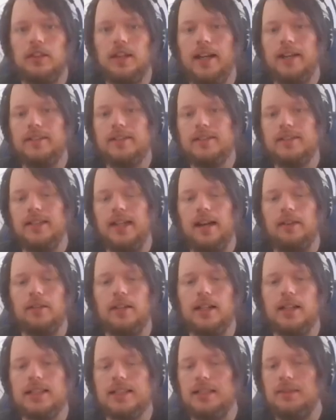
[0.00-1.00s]
so now we're
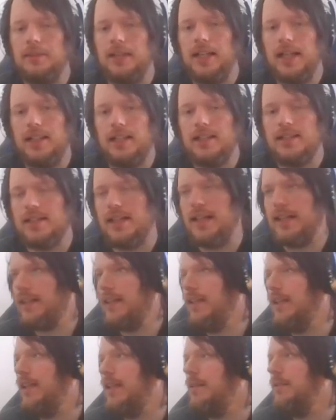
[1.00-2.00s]
going to summon out of the deck.
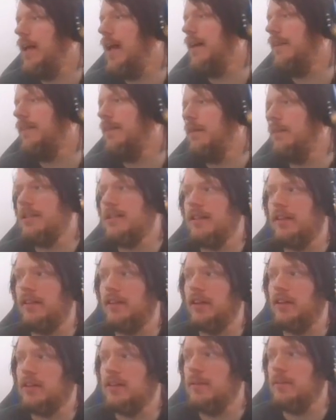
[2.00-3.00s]
He didn't have the
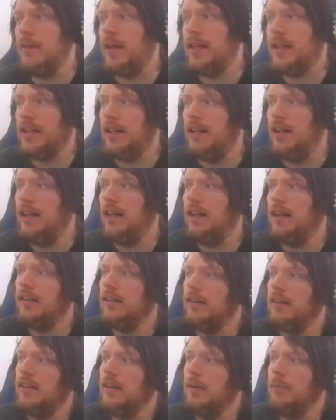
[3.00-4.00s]
material to make,
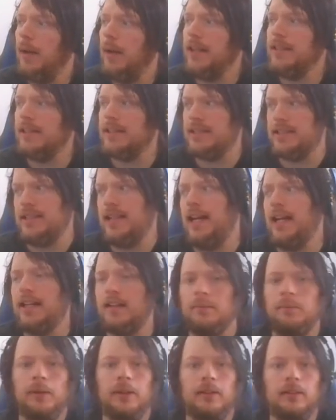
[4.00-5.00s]
Pentastag,
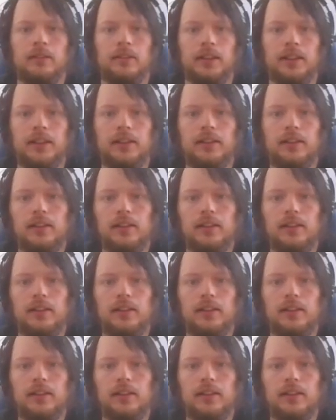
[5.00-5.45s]
apparently.